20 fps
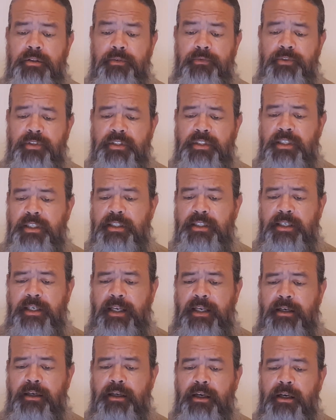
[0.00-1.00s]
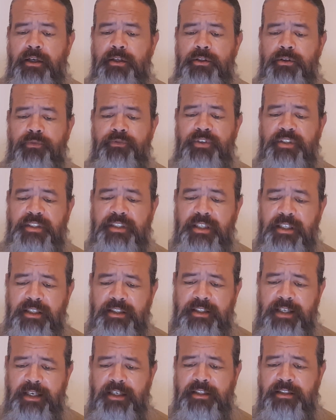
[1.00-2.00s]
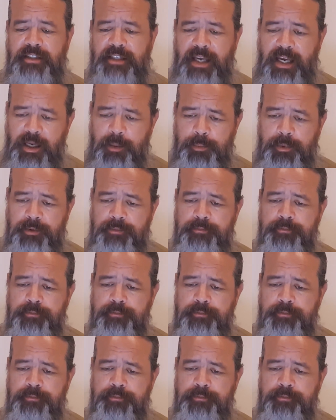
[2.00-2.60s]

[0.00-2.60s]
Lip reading: facilitate escape.